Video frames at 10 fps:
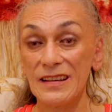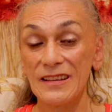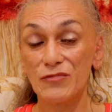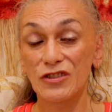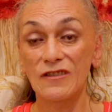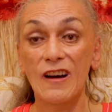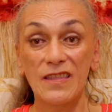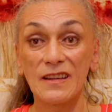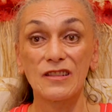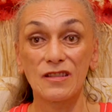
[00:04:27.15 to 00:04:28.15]
And which I
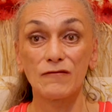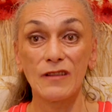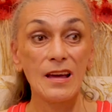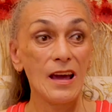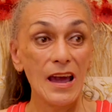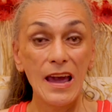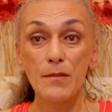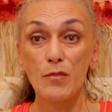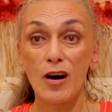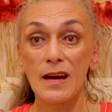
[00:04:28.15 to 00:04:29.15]
think is,
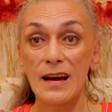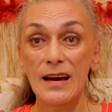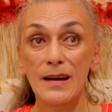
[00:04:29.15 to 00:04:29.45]
and my